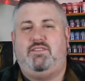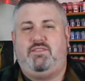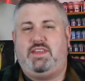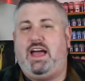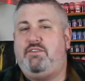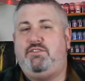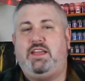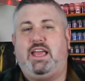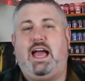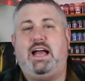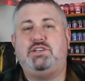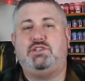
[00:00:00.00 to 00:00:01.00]
The halfling
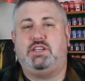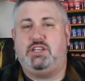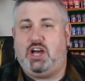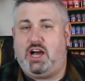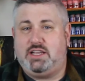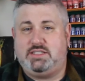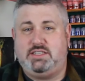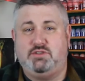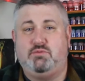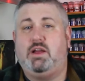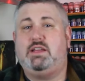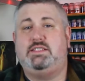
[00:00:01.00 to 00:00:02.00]
casually tossed his
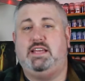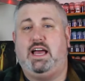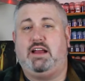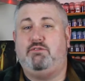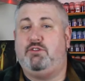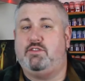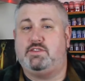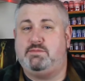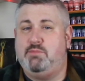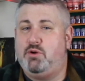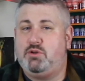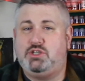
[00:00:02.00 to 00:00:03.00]
rucksack full of
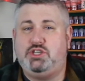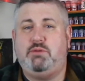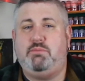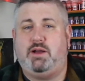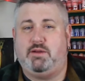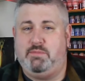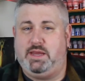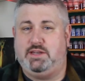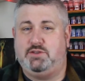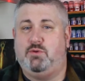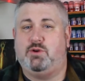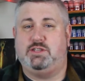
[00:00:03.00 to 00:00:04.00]
smoked chipmunk meat
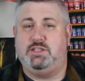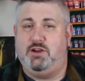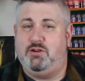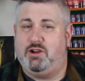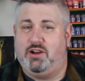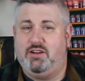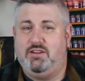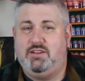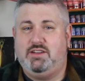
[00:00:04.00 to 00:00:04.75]
towards the ogre.